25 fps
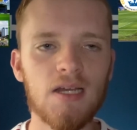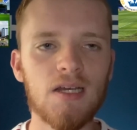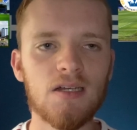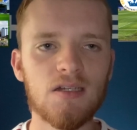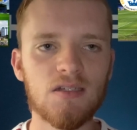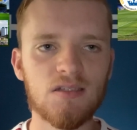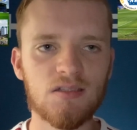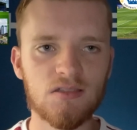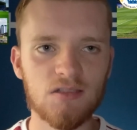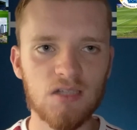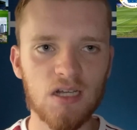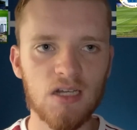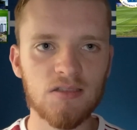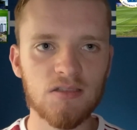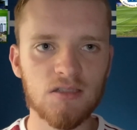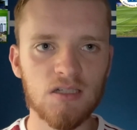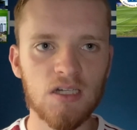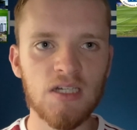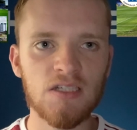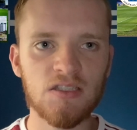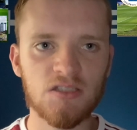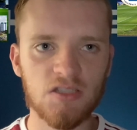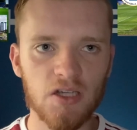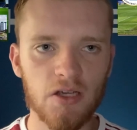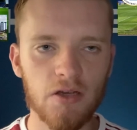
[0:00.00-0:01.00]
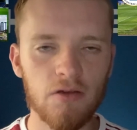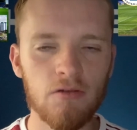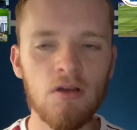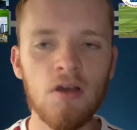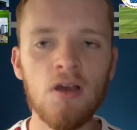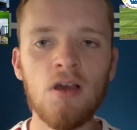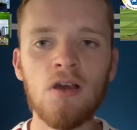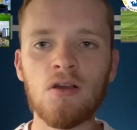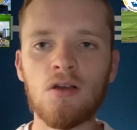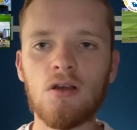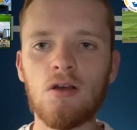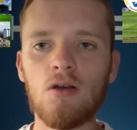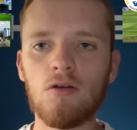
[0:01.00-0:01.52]
Sadly though,
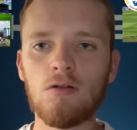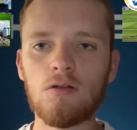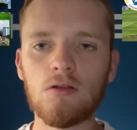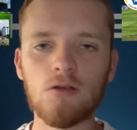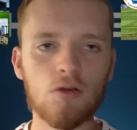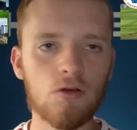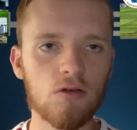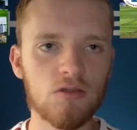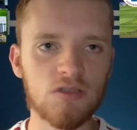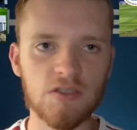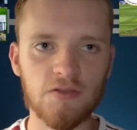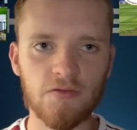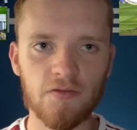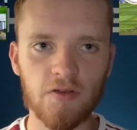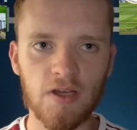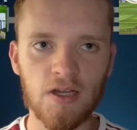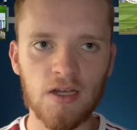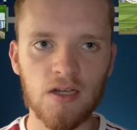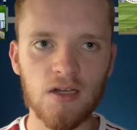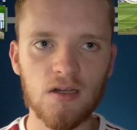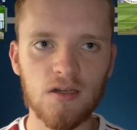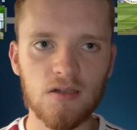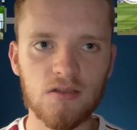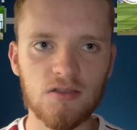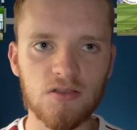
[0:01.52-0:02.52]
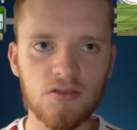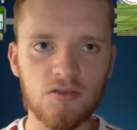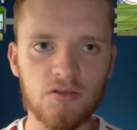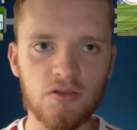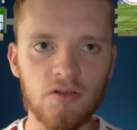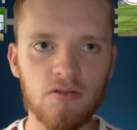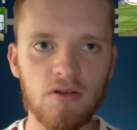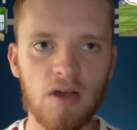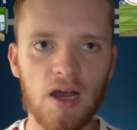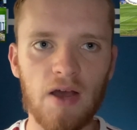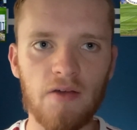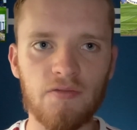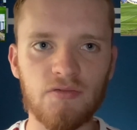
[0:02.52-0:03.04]
all good things do
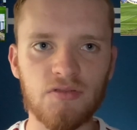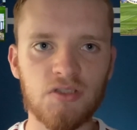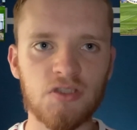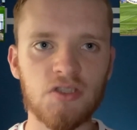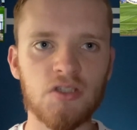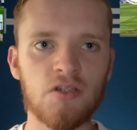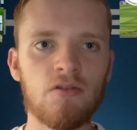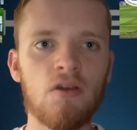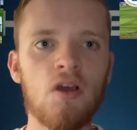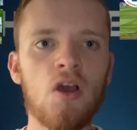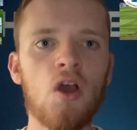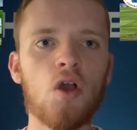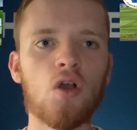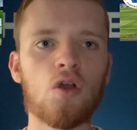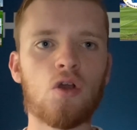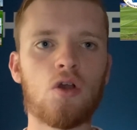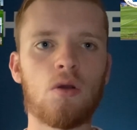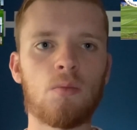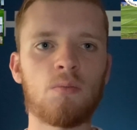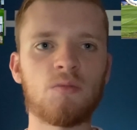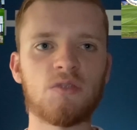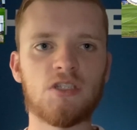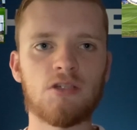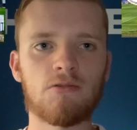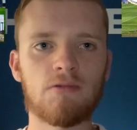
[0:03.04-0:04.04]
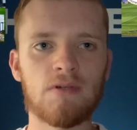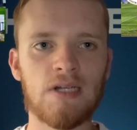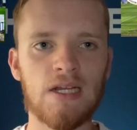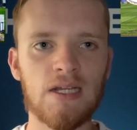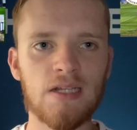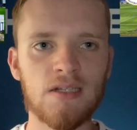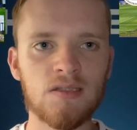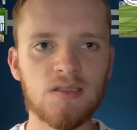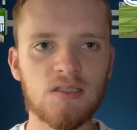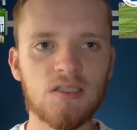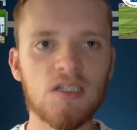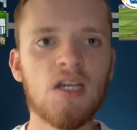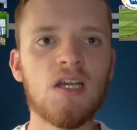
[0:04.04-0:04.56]
have to come to an
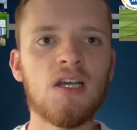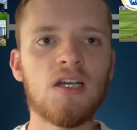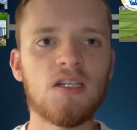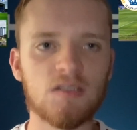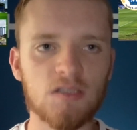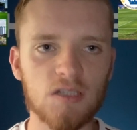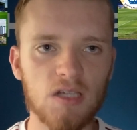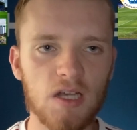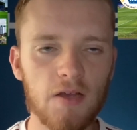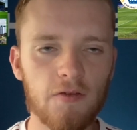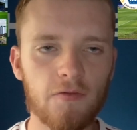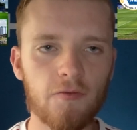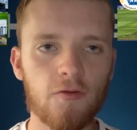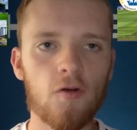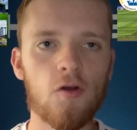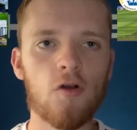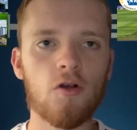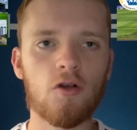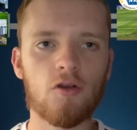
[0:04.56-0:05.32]
end. Therefore,